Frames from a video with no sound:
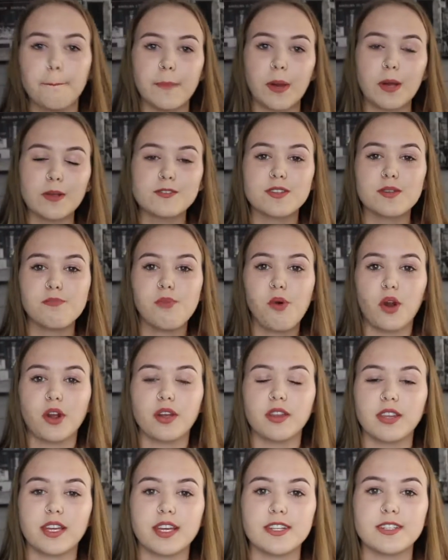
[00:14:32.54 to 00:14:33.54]
Most
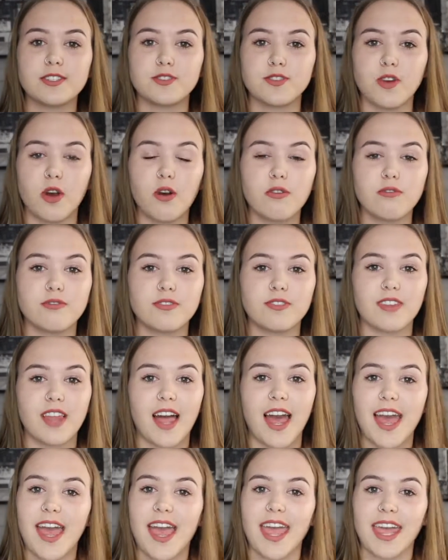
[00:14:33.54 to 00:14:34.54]
importantly, don't
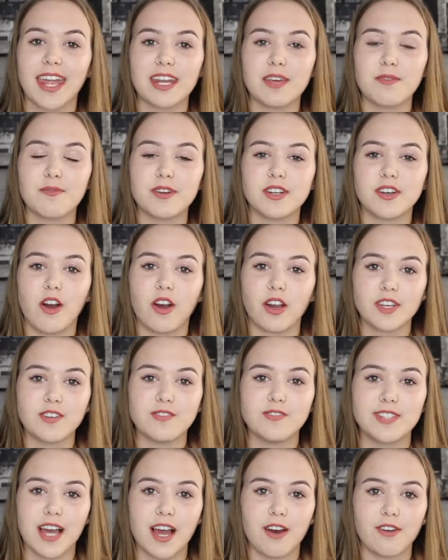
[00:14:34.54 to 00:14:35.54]
let anyone knock
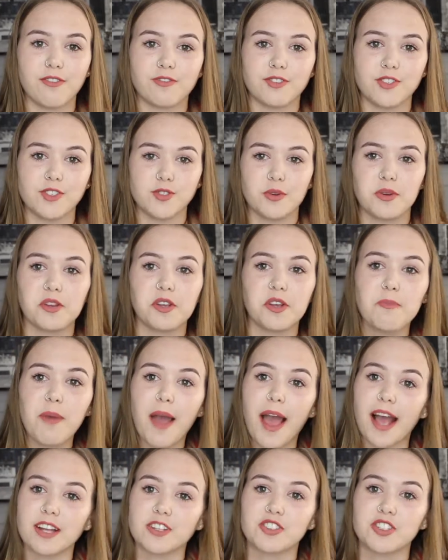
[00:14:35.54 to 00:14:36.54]
you down for doing your
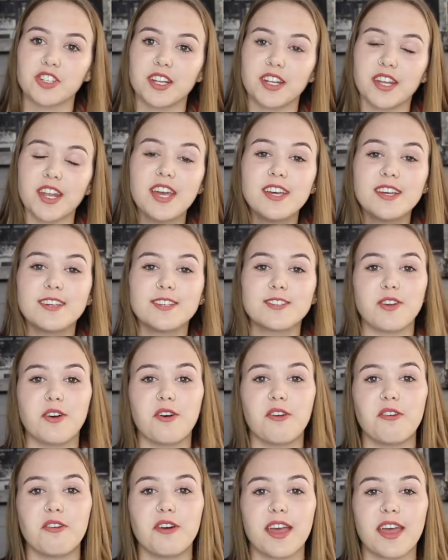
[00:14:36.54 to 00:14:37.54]
passion.
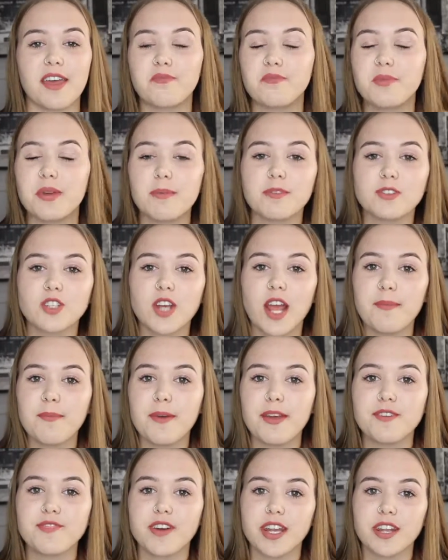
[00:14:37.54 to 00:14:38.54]
So if people try and
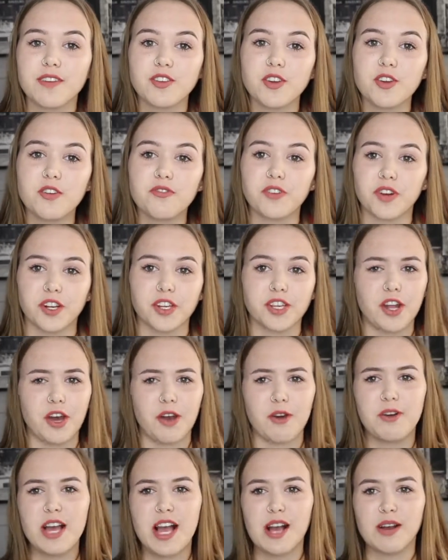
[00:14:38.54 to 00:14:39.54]
make fun of you for,
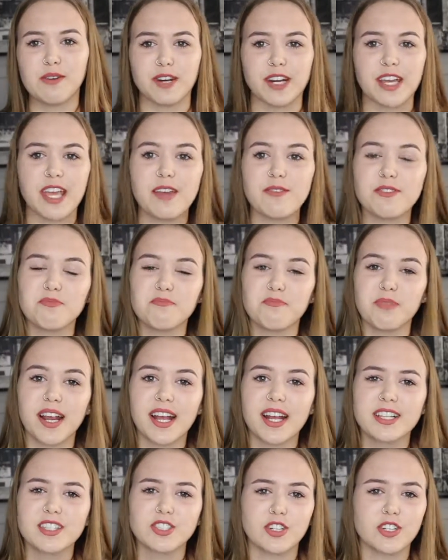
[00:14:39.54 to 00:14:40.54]
working with
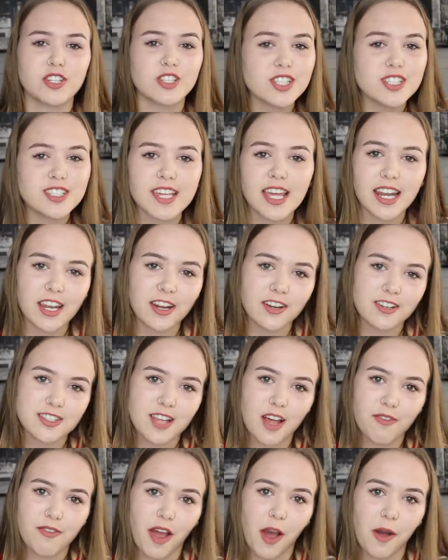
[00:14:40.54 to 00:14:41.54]
brands, you're just getting
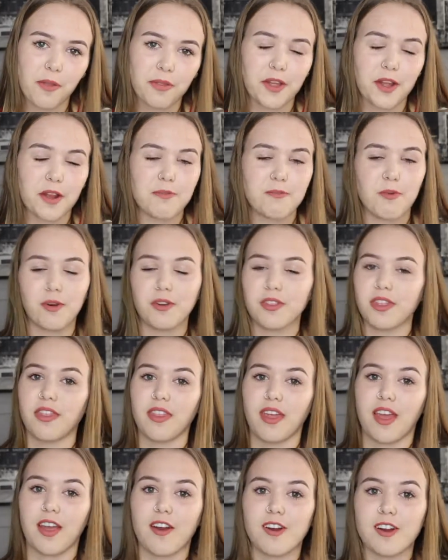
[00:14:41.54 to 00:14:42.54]
yourself out there more
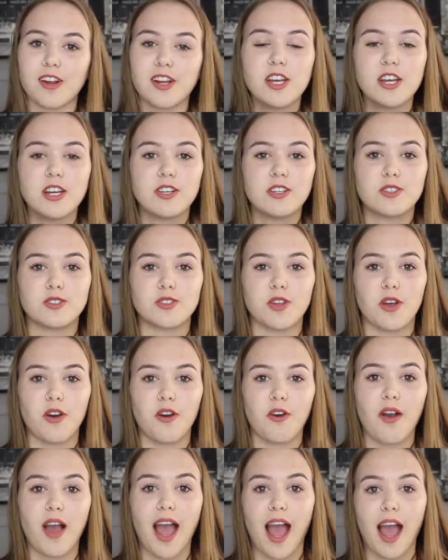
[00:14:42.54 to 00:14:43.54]
than they are.
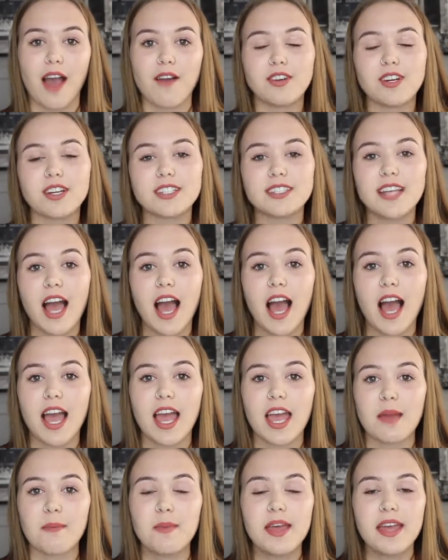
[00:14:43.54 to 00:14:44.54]
So have a good
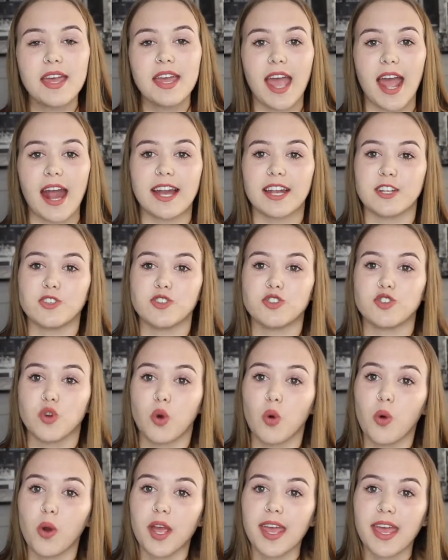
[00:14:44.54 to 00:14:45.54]
time and
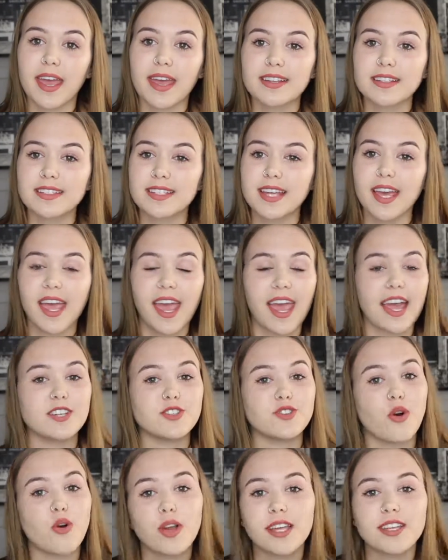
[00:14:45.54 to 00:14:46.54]
enjoy it,
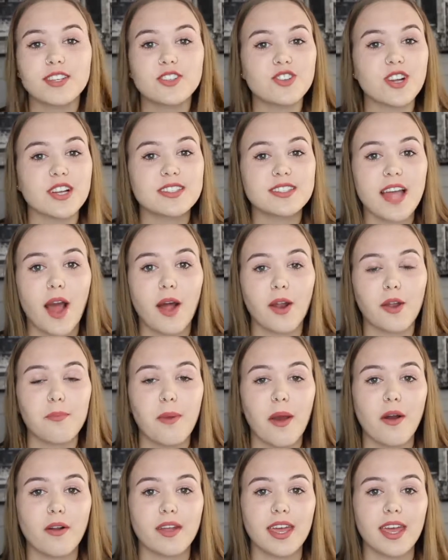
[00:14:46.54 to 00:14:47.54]
and don't get stressed out
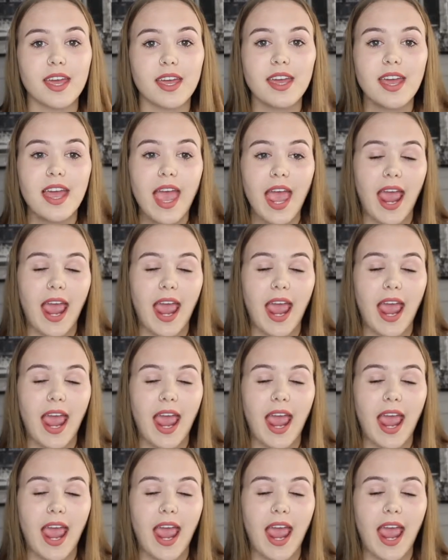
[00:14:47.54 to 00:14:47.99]
about it.